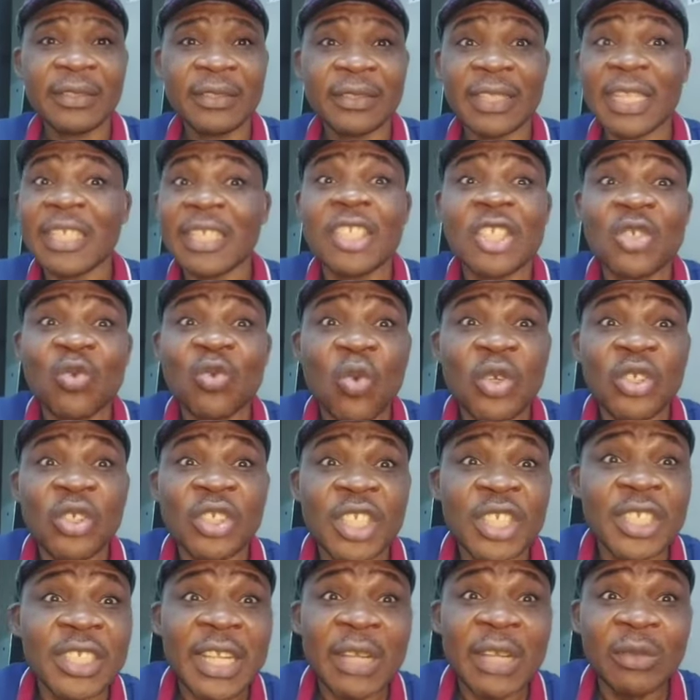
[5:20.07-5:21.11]
That is one
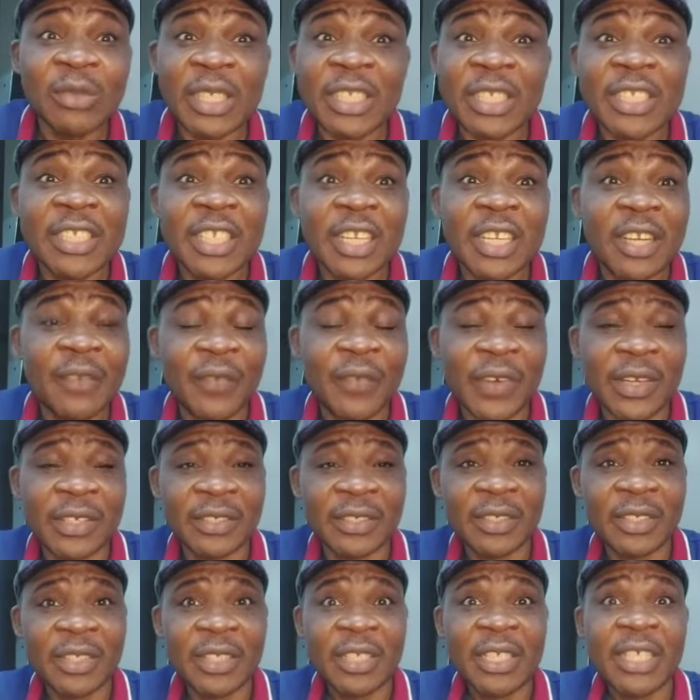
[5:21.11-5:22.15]
thing. That is different.
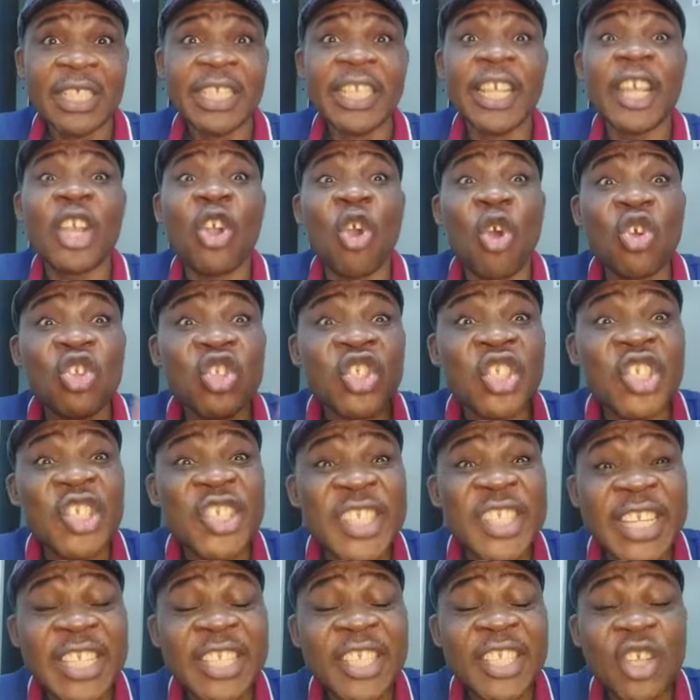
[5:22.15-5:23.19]
The
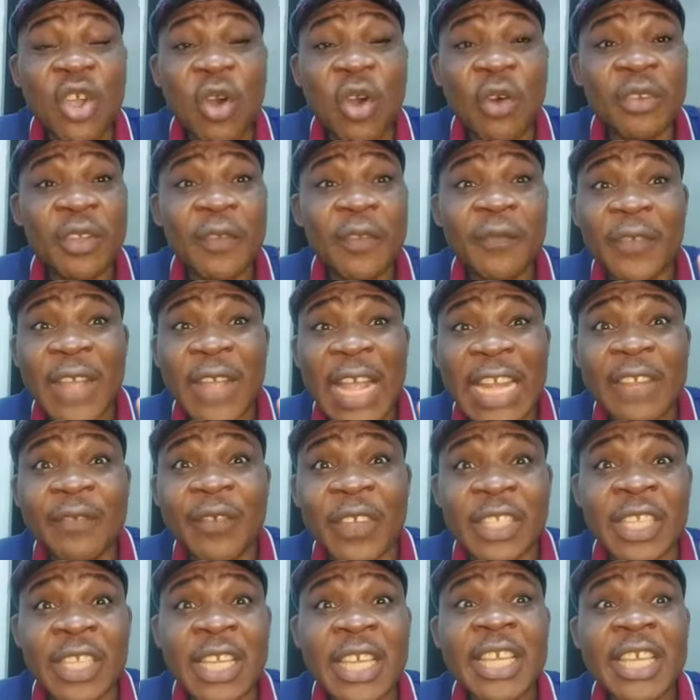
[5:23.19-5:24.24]
consistency of the
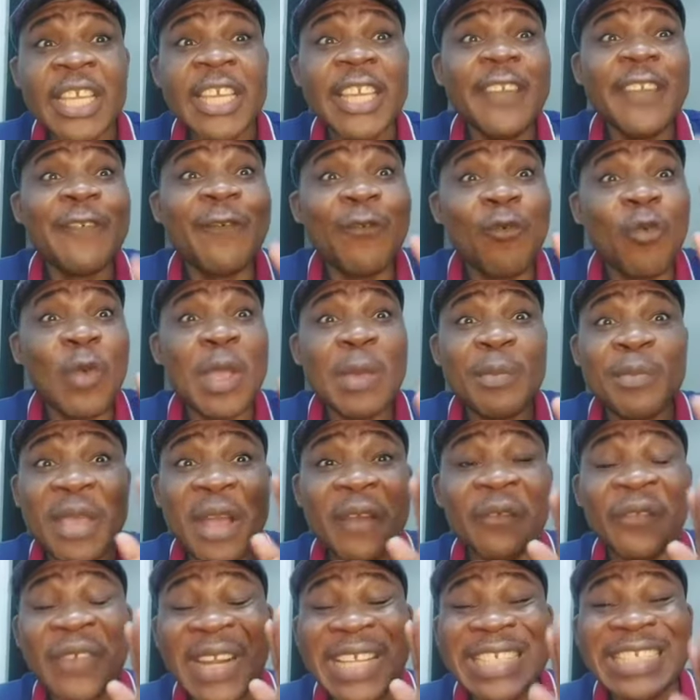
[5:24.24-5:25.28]
caliphate. If we,
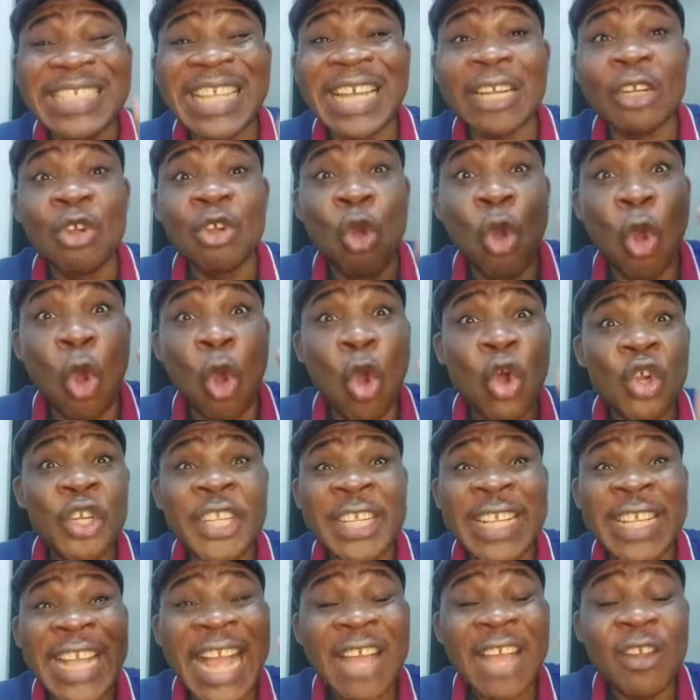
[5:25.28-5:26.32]
Biafrans, can hold the
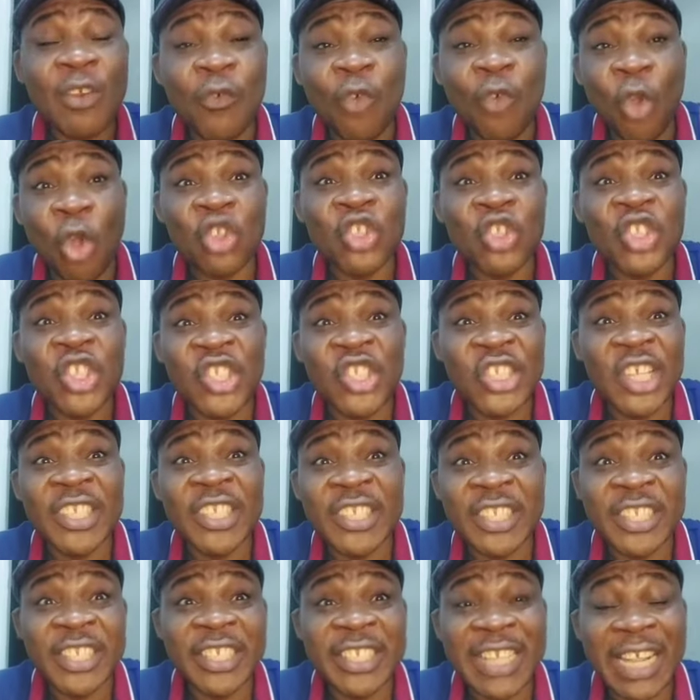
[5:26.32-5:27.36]
kind of
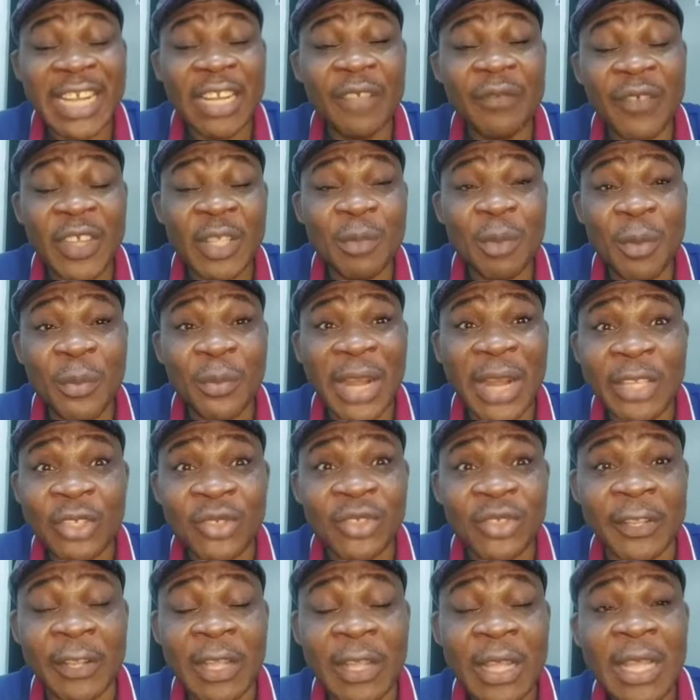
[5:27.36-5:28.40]
consistency this caliphate people are
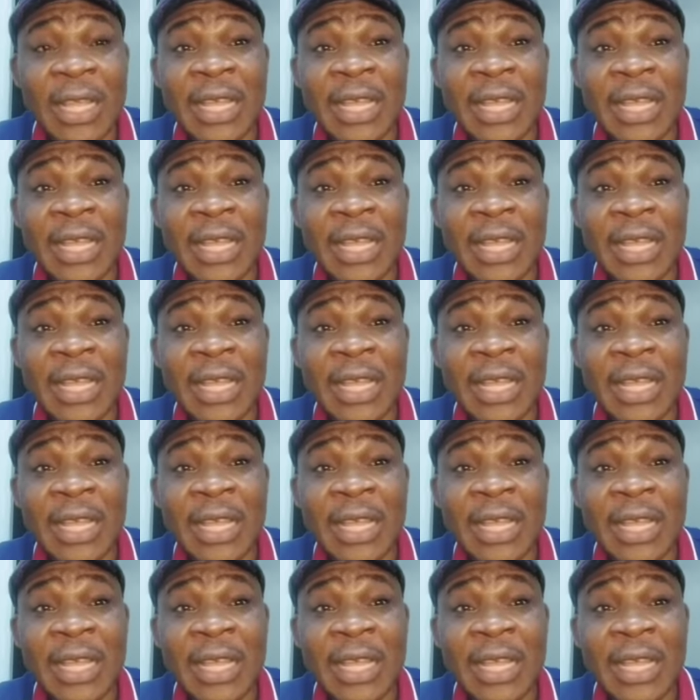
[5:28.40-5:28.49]
using,